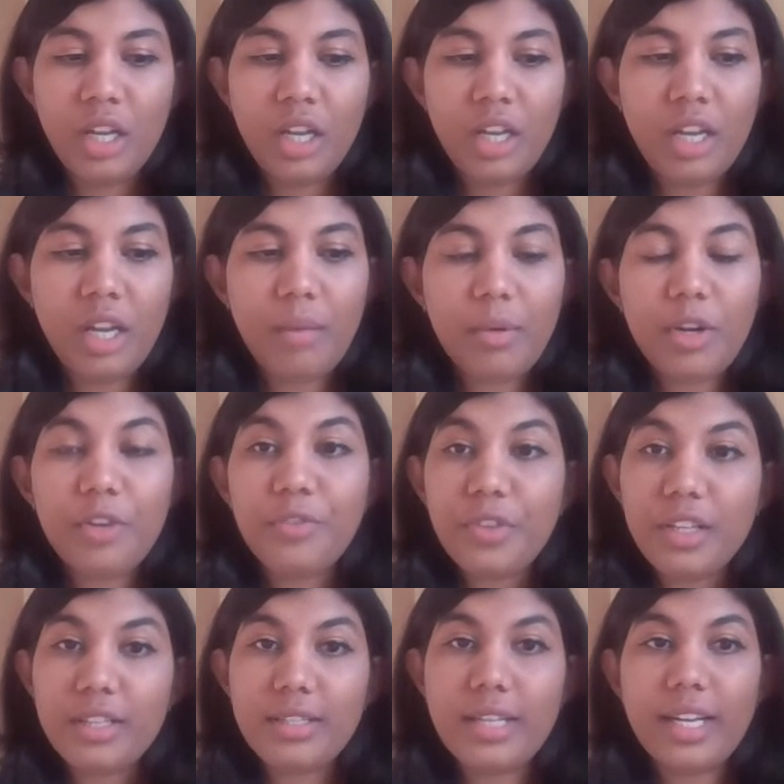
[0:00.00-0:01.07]
number of
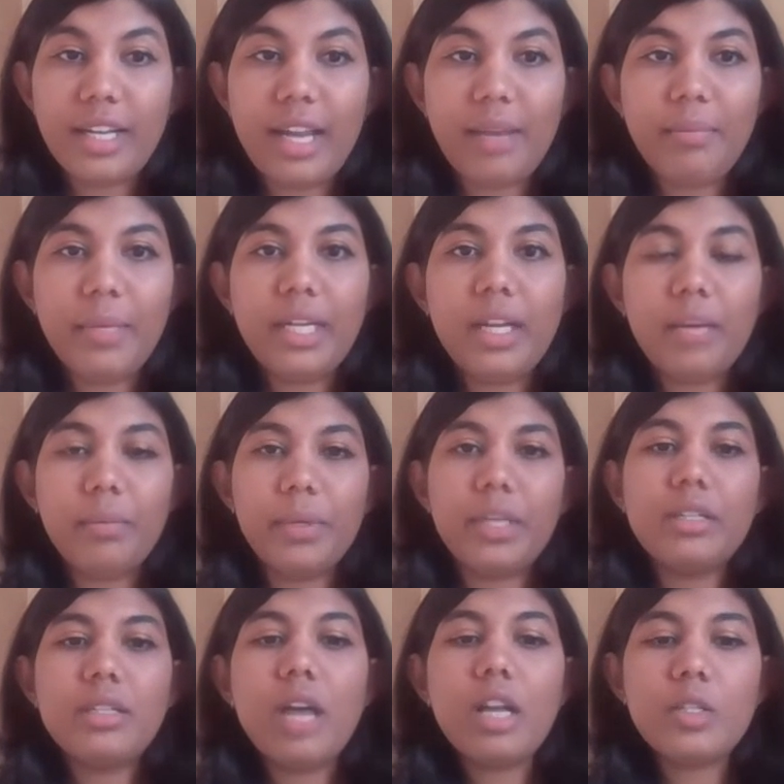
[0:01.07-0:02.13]
things that can be done
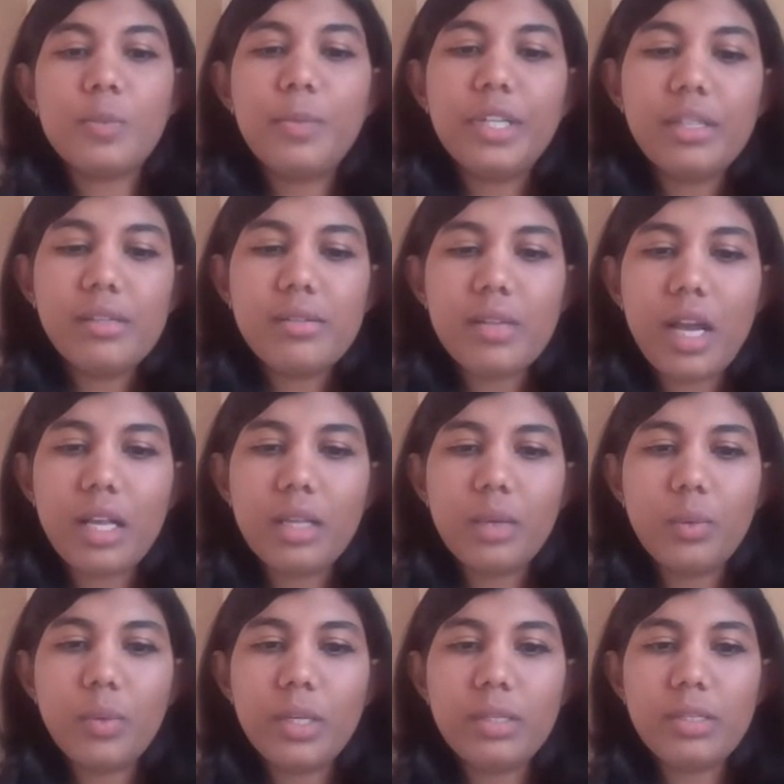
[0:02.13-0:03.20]
because hospitals are the
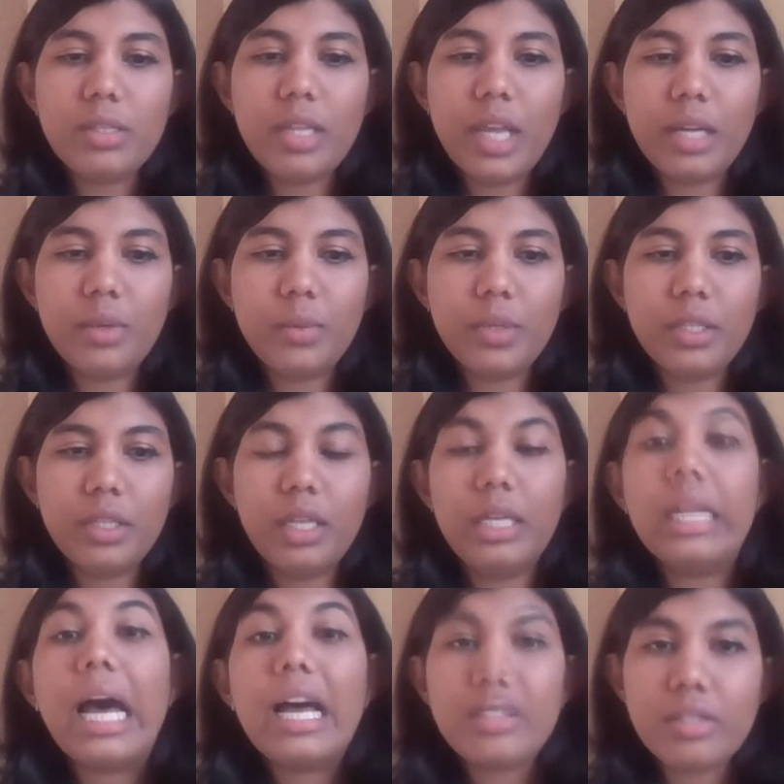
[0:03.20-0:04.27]
ones that were the
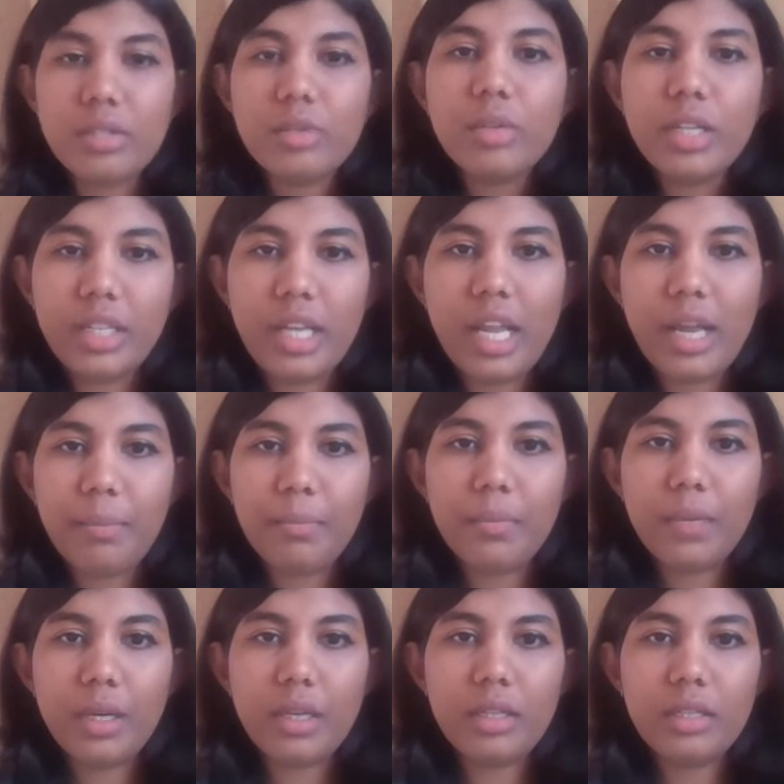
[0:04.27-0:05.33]
last to adapt
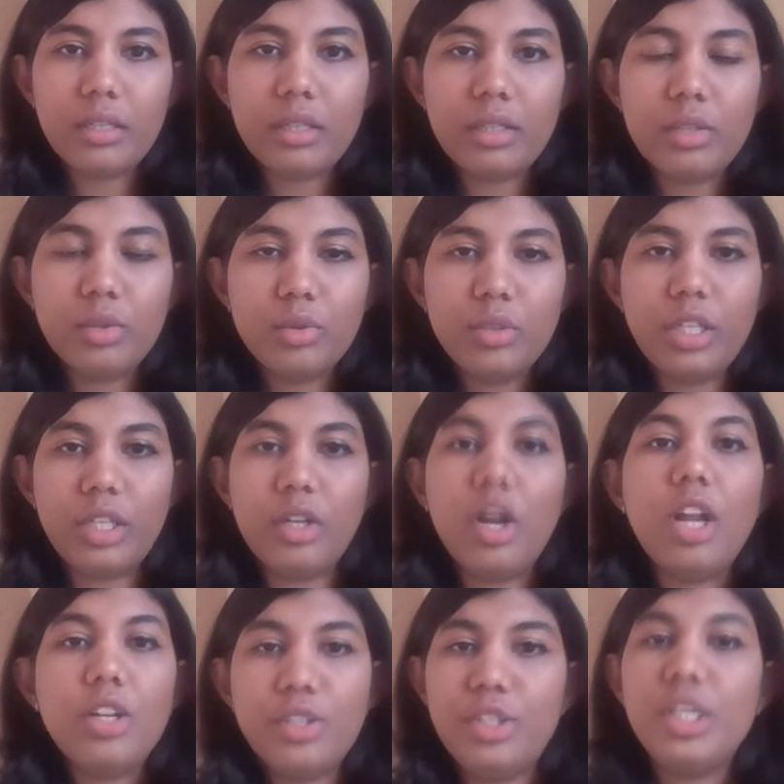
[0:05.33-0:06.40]
to
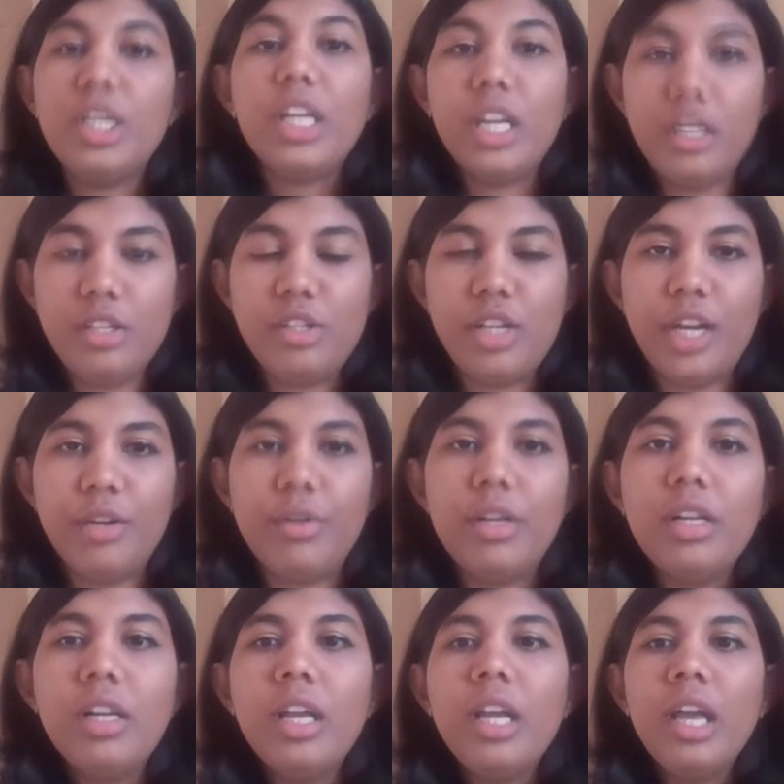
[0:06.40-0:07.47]
technology in
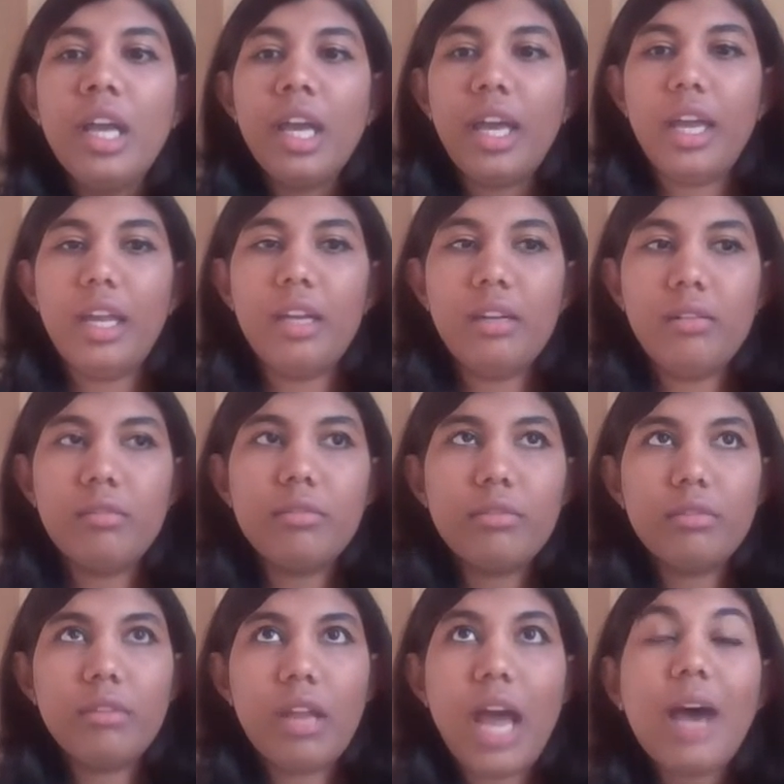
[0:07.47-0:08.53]
general, and
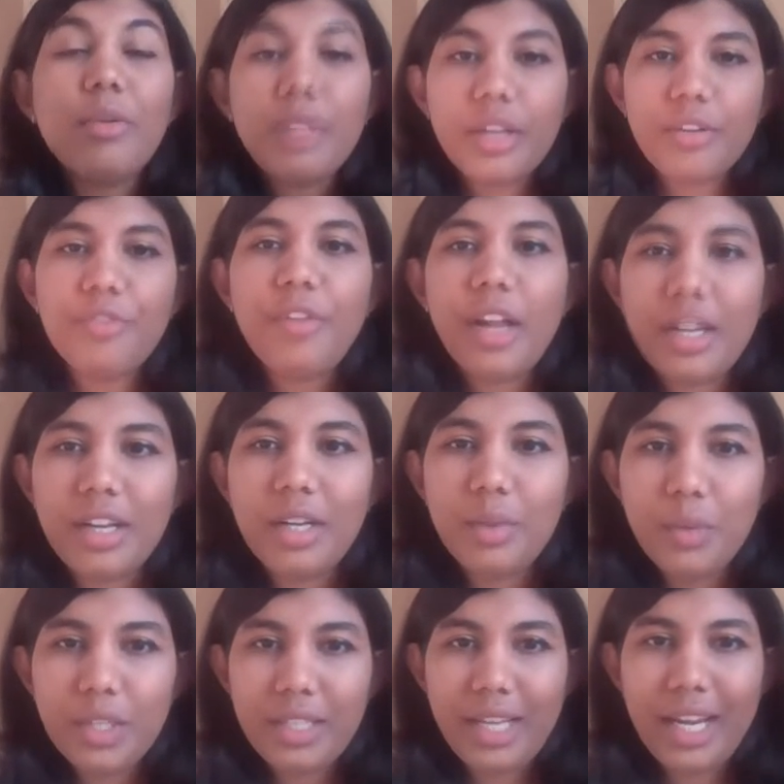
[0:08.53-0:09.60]
now they are flooded
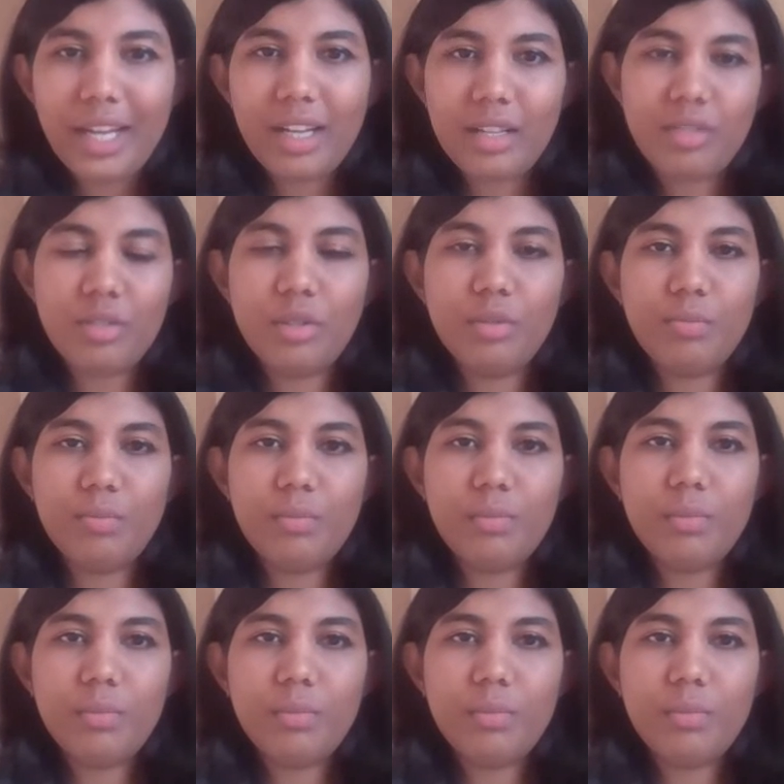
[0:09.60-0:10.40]
with data. So